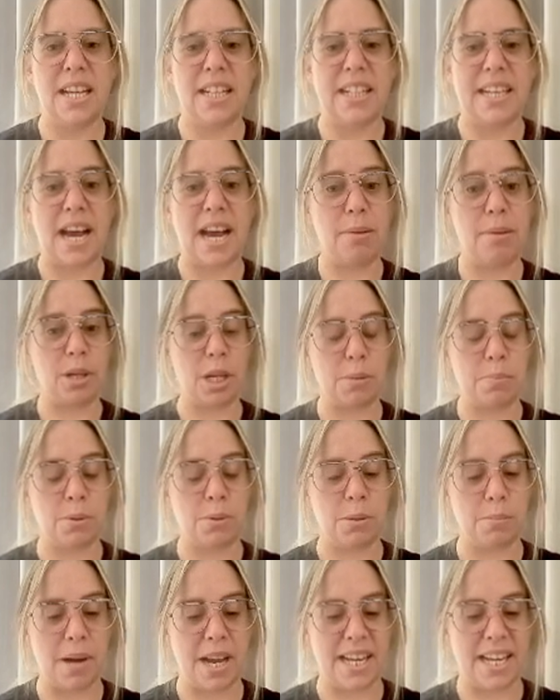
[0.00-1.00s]
Now I'm going to
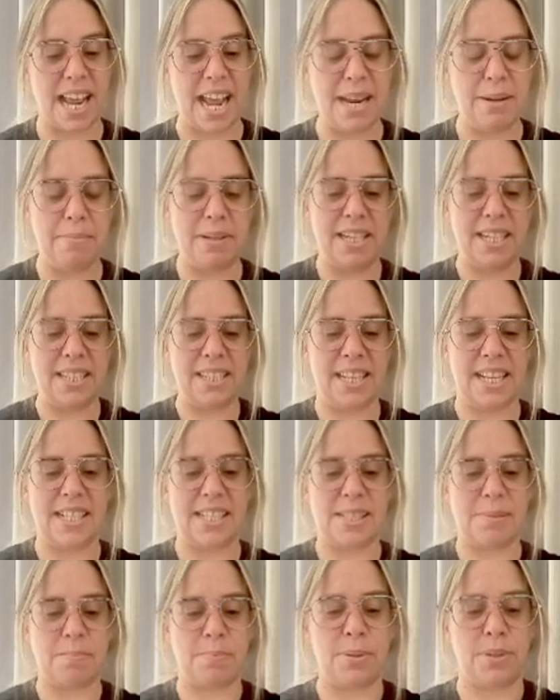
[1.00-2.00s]
put my name in.
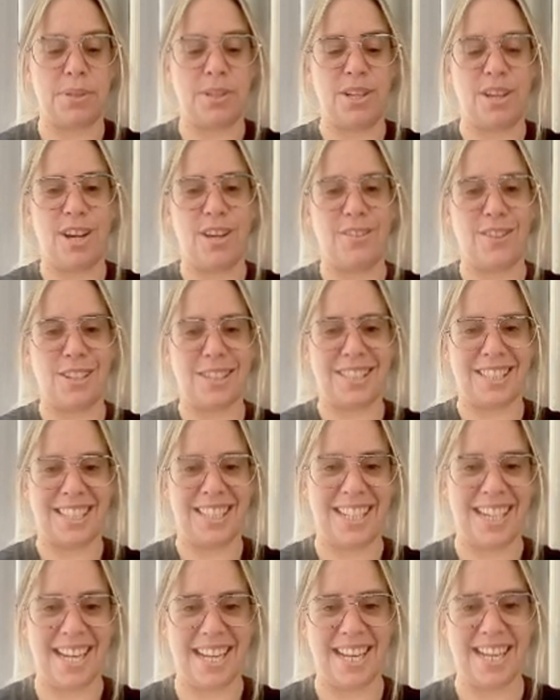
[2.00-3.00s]
Let's put Nervos
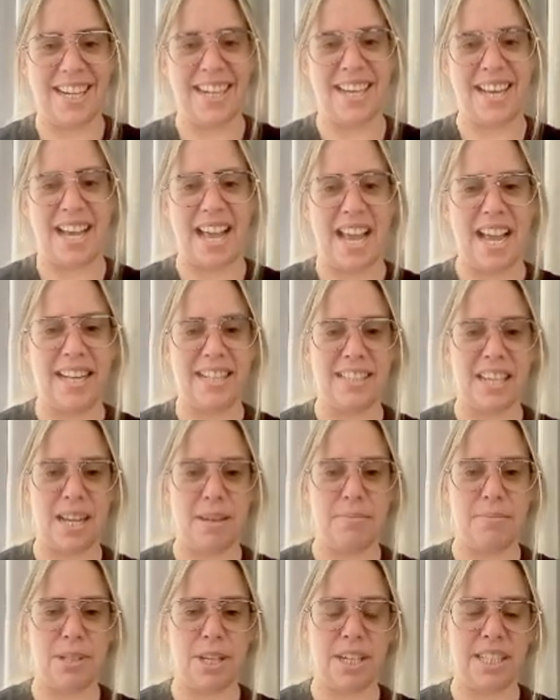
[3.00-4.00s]
in here, and
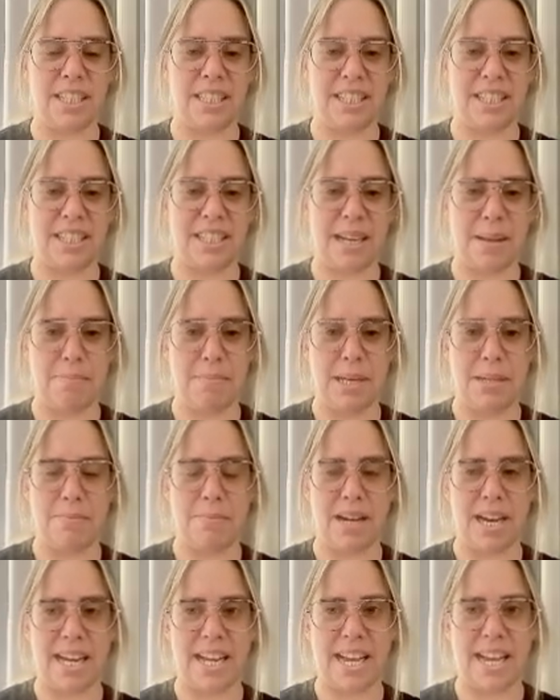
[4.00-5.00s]
I'm going to click mint
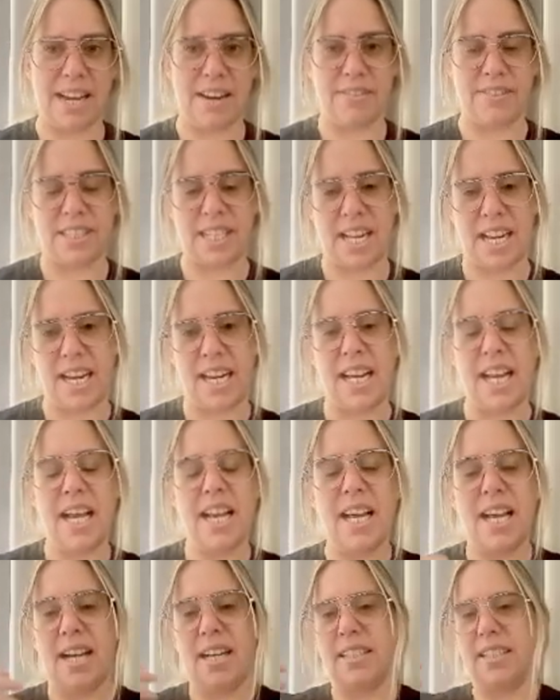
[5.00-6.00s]
my NFT.
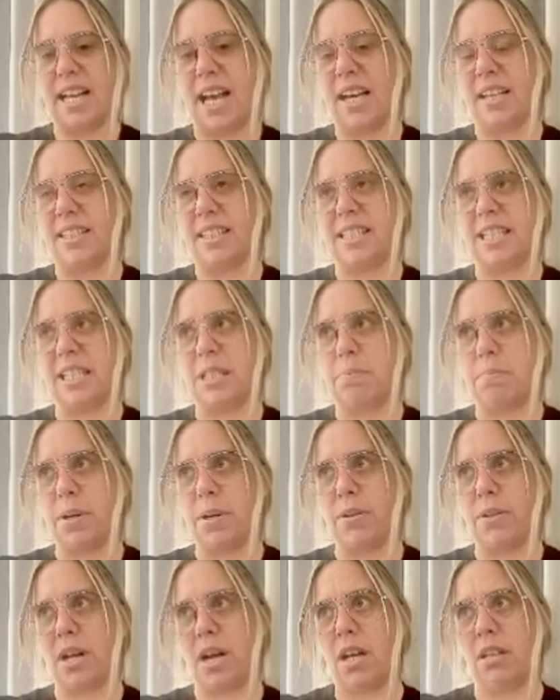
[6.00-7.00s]
Now this is
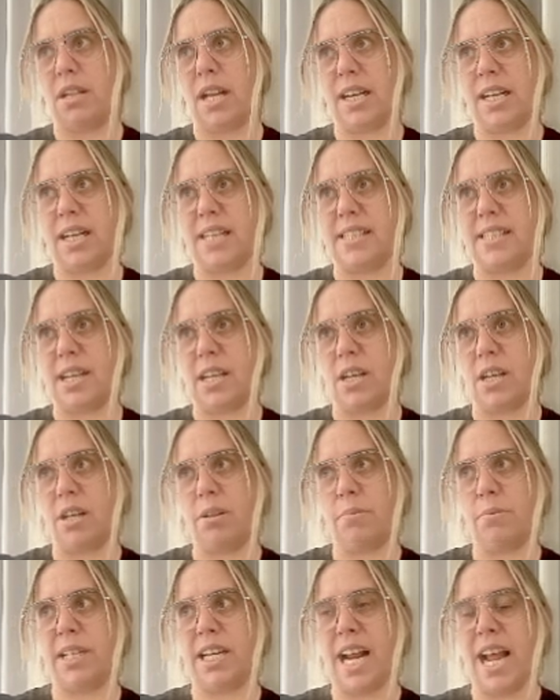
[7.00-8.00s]
built, like I said, on
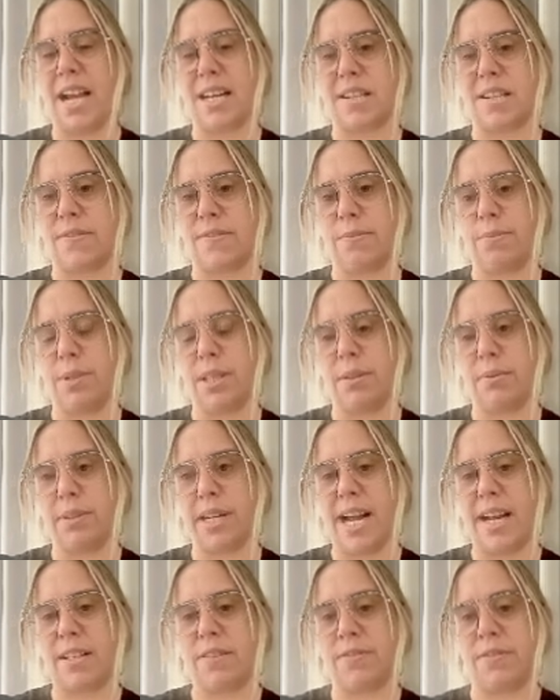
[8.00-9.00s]
a
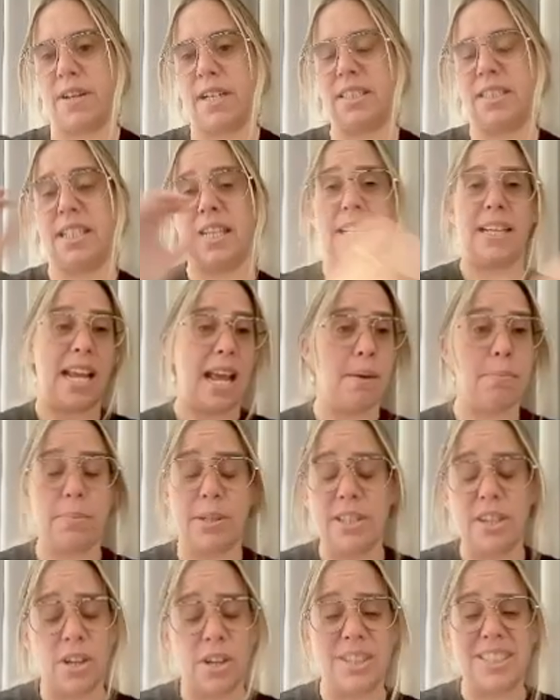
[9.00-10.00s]
React front end and
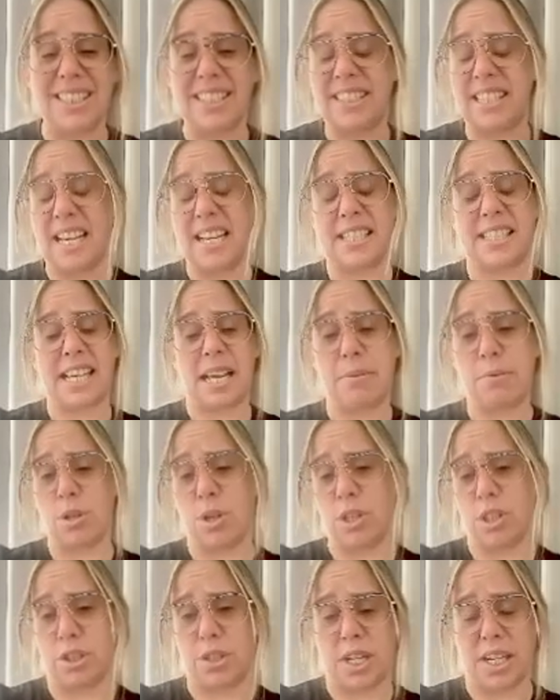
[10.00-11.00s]
with those exact same
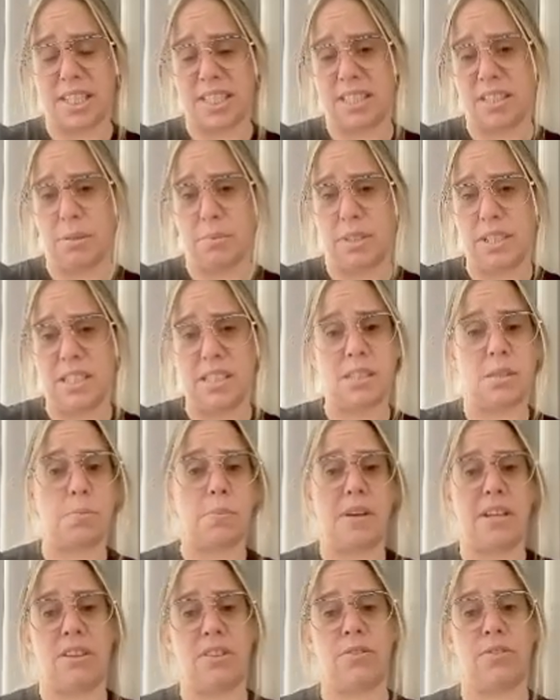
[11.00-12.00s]
contracts that we just
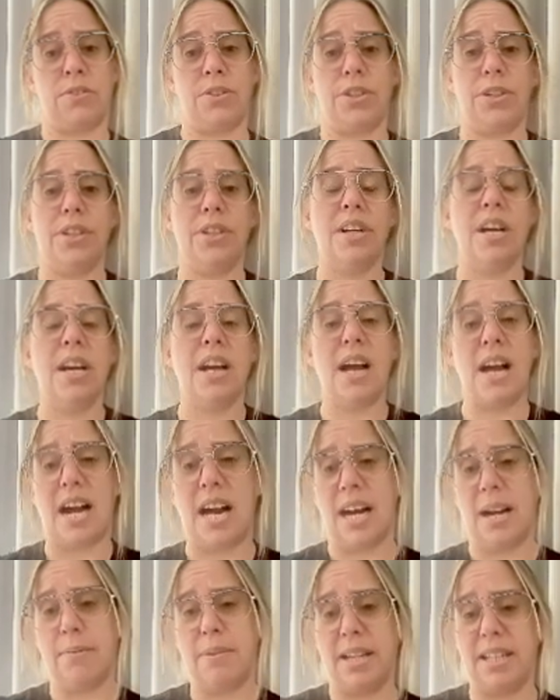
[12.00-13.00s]
went through.
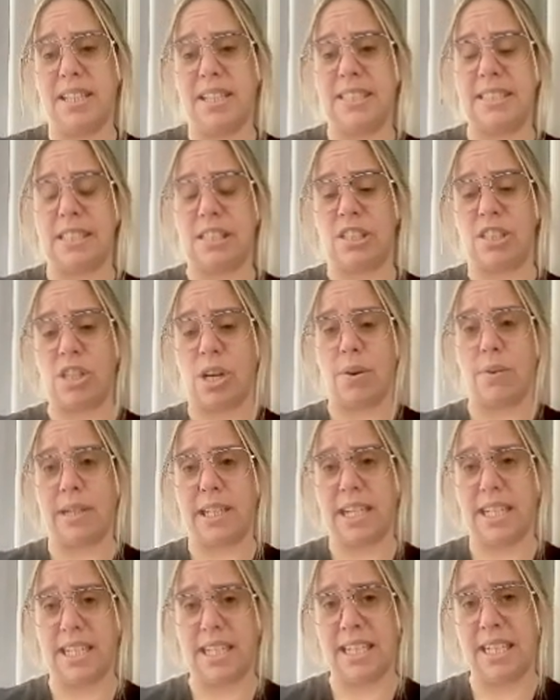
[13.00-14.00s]
And this is
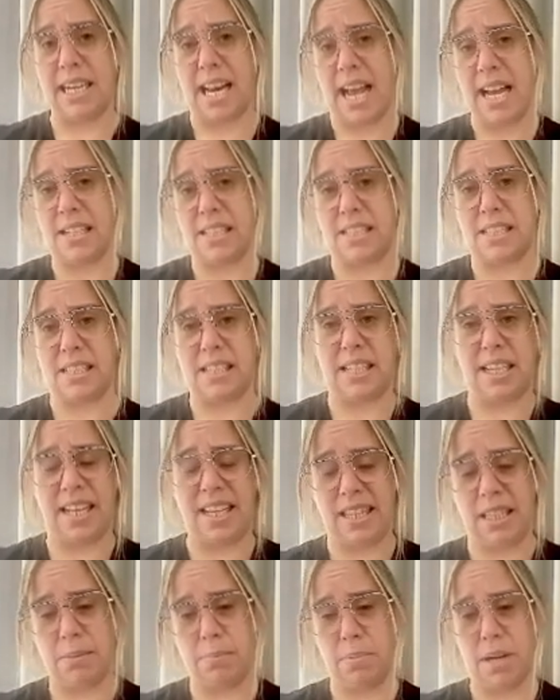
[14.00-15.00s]
showing it in action
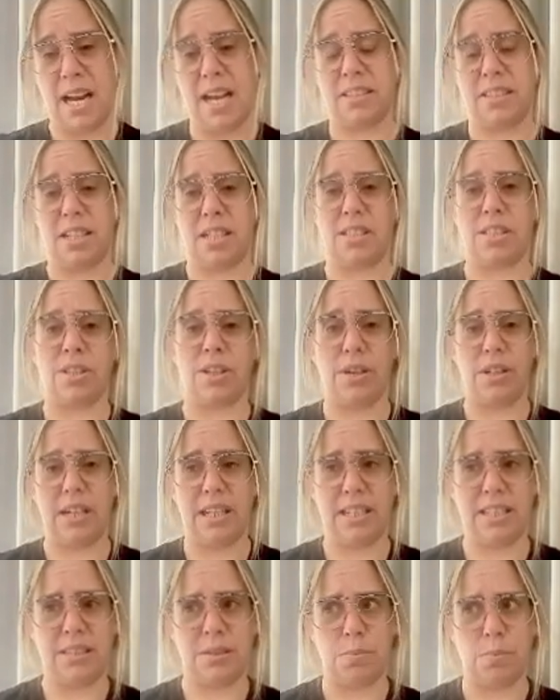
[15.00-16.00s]
in the browser. So
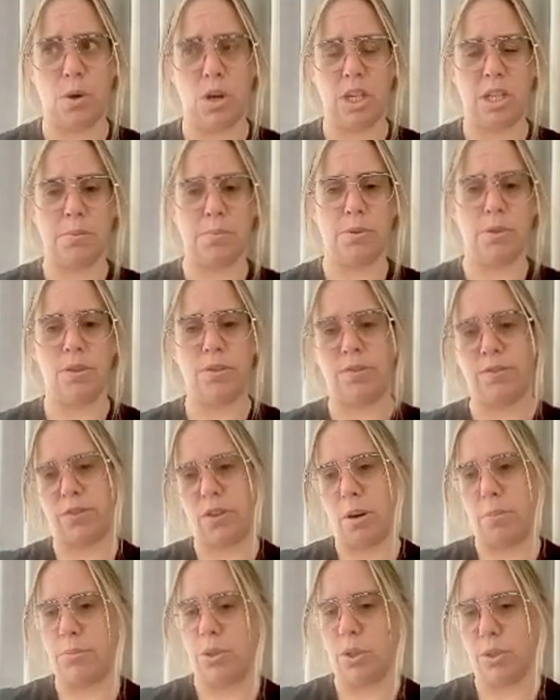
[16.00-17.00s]
it's workable
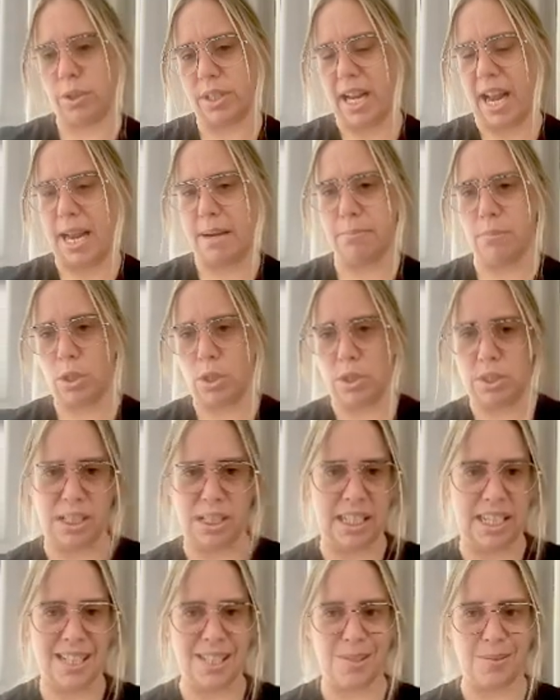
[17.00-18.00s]
from your game
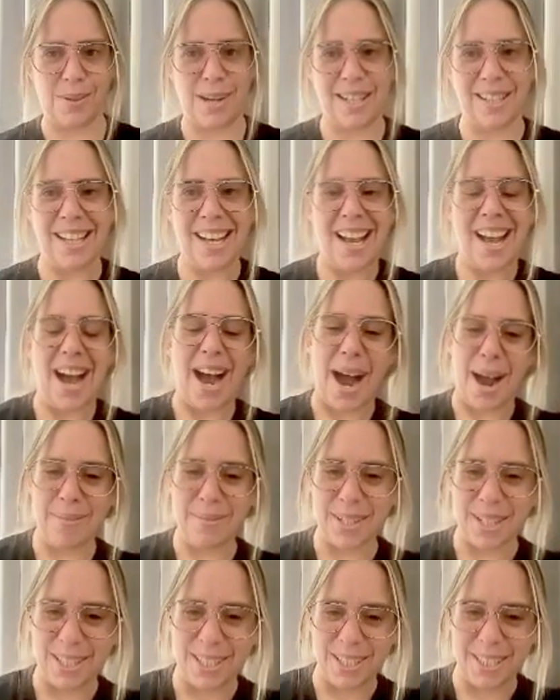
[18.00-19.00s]
logic as well.
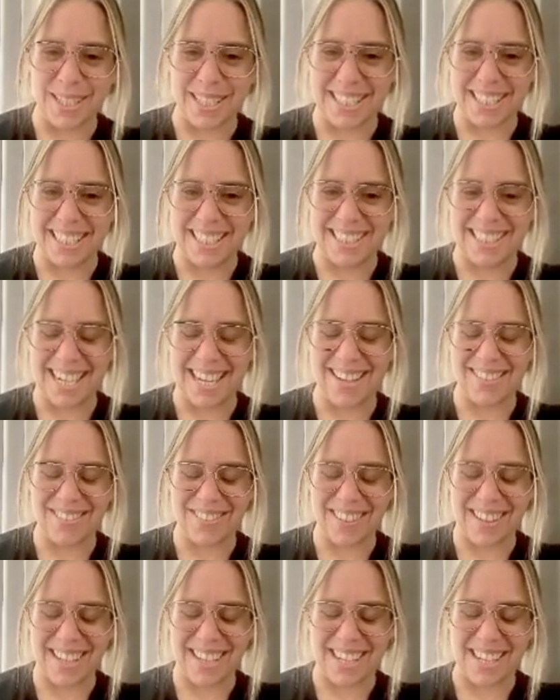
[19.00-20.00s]
I'm not a Unity
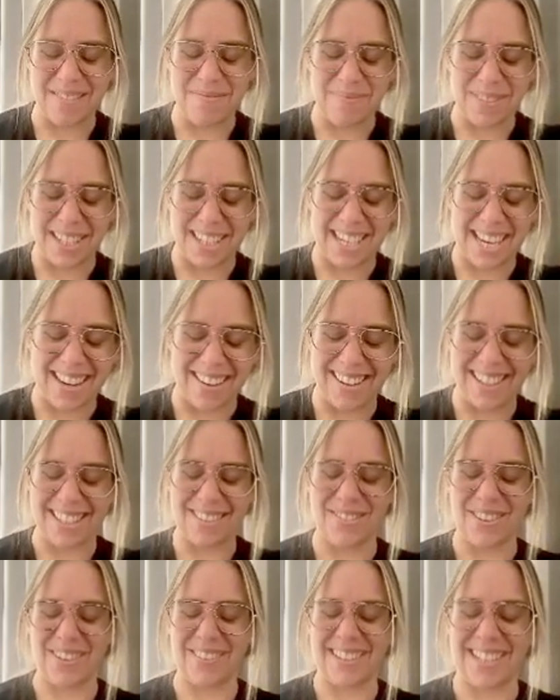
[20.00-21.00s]
dev, but Eric
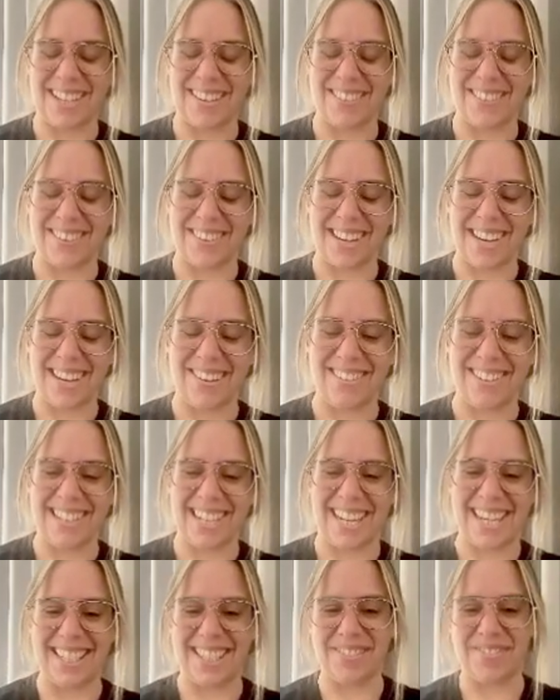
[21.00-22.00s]
can probably help you out with
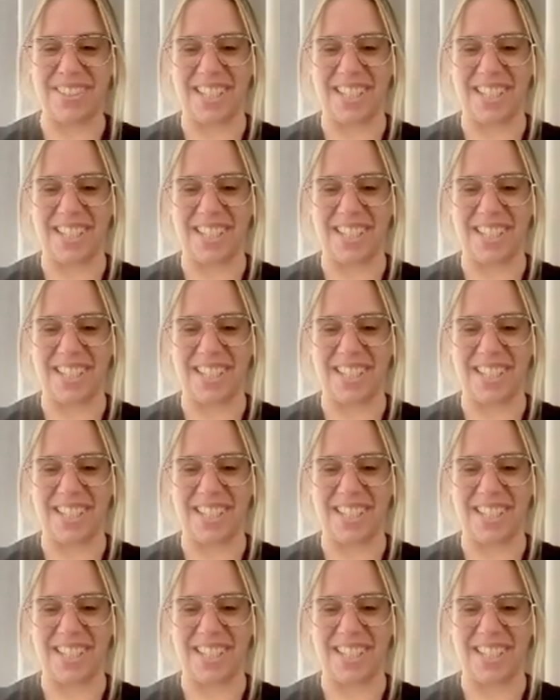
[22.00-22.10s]
that.